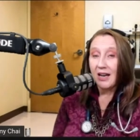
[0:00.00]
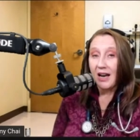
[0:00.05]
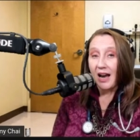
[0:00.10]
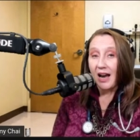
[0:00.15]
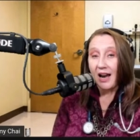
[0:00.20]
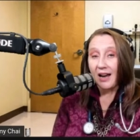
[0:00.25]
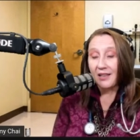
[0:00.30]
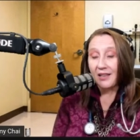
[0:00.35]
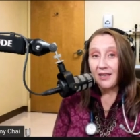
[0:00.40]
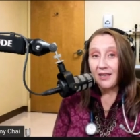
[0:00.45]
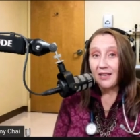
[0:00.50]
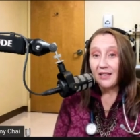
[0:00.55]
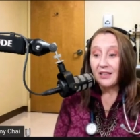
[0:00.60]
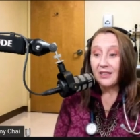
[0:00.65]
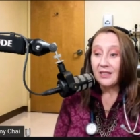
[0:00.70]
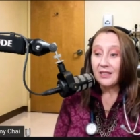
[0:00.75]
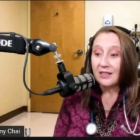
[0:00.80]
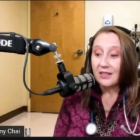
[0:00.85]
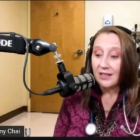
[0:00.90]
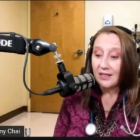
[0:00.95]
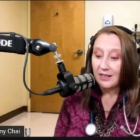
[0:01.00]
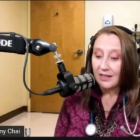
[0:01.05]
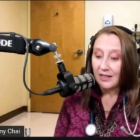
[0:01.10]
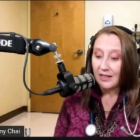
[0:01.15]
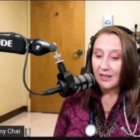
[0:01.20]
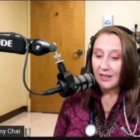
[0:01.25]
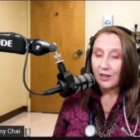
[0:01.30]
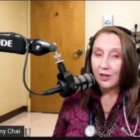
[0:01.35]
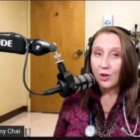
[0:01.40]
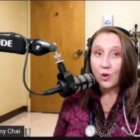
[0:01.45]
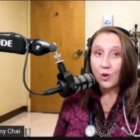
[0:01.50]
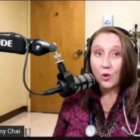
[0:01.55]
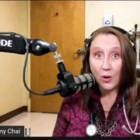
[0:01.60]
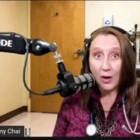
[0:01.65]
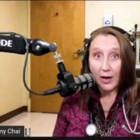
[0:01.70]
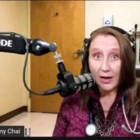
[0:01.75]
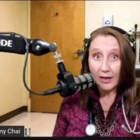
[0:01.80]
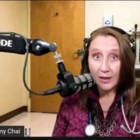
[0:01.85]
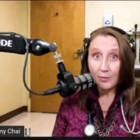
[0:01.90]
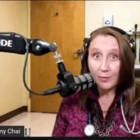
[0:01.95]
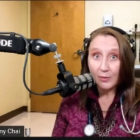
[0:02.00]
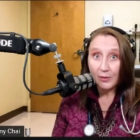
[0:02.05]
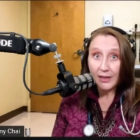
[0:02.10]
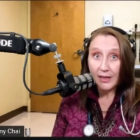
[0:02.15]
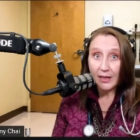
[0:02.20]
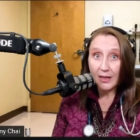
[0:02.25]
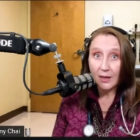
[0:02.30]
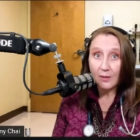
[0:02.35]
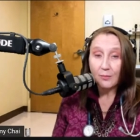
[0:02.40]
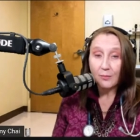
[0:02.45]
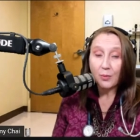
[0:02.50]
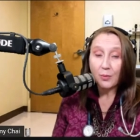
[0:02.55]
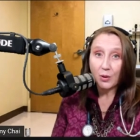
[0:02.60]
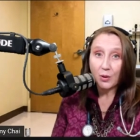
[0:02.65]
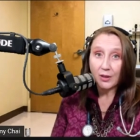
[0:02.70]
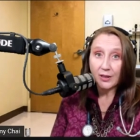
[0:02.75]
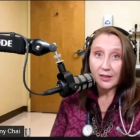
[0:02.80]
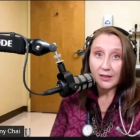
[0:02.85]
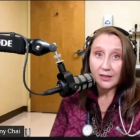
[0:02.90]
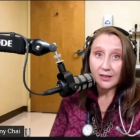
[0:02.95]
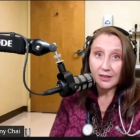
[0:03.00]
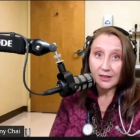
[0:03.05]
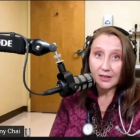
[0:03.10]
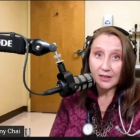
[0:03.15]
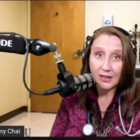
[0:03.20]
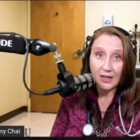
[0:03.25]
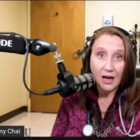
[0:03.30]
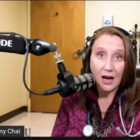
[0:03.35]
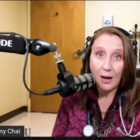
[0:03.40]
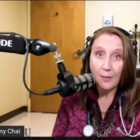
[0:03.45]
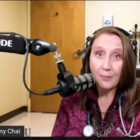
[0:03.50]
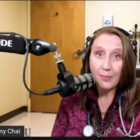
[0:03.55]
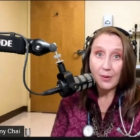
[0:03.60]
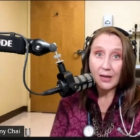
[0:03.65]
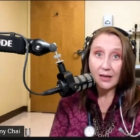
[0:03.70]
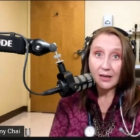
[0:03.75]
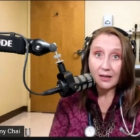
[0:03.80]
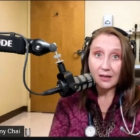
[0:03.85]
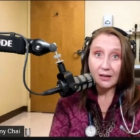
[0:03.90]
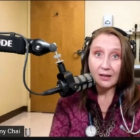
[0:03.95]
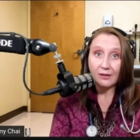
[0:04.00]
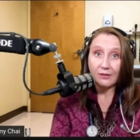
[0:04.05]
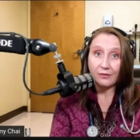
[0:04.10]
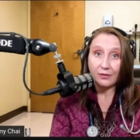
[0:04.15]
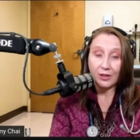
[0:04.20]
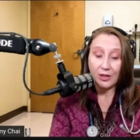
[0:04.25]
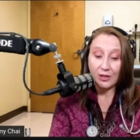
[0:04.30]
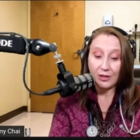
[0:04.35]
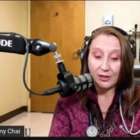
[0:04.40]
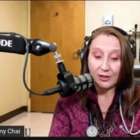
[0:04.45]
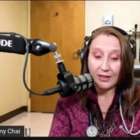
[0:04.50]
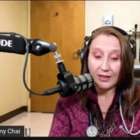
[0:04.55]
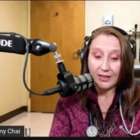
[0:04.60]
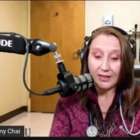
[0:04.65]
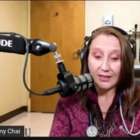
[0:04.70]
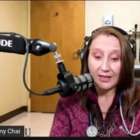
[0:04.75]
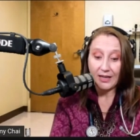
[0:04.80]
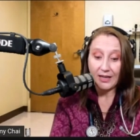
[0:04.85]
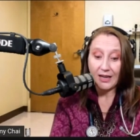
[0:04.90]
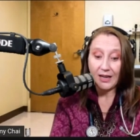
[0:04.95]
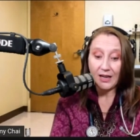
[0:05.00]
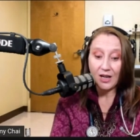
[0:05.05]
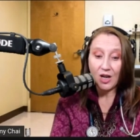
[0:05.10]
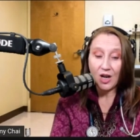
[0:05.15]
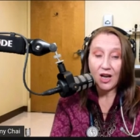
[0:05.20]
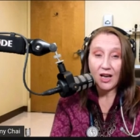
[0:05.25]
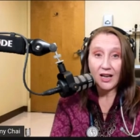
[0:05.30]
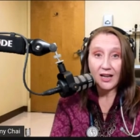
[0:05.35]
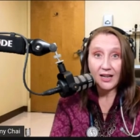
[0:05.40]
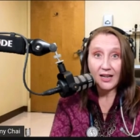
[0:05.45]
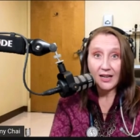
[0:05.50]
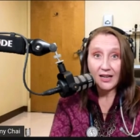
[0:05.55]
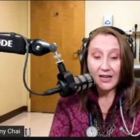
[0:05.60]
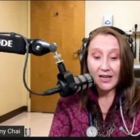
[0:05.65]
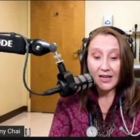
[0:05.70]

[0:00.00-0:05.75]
I think this is an incredibly important topic for you to listen in on.